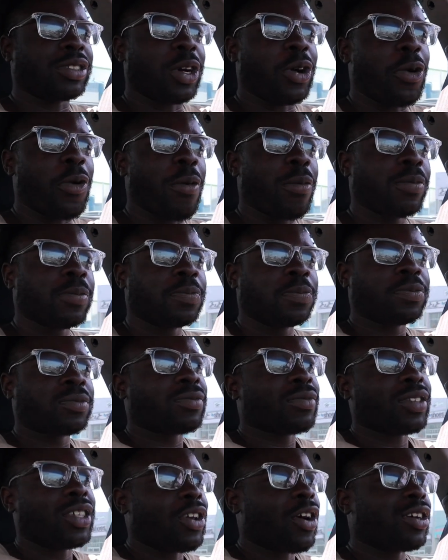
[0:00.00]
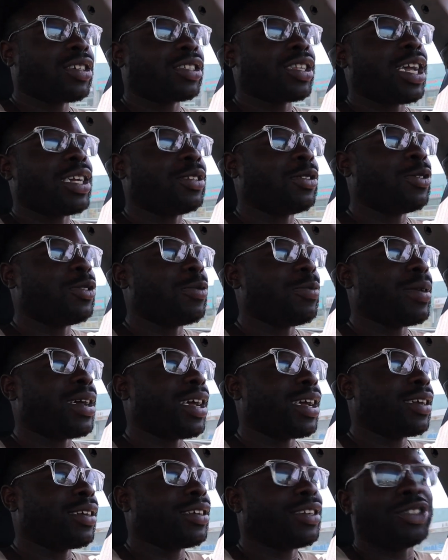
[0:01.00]
So, y'all stay tuned,
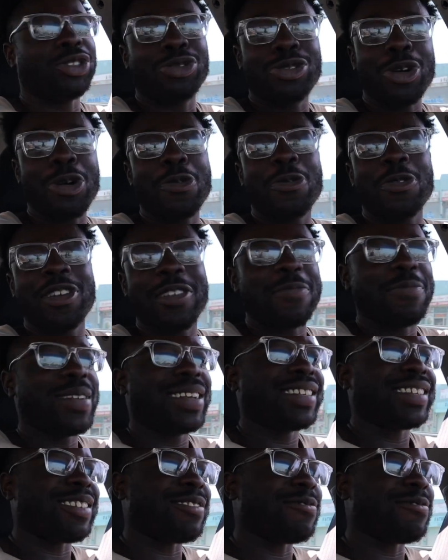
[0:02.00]
man, because you don't want to miss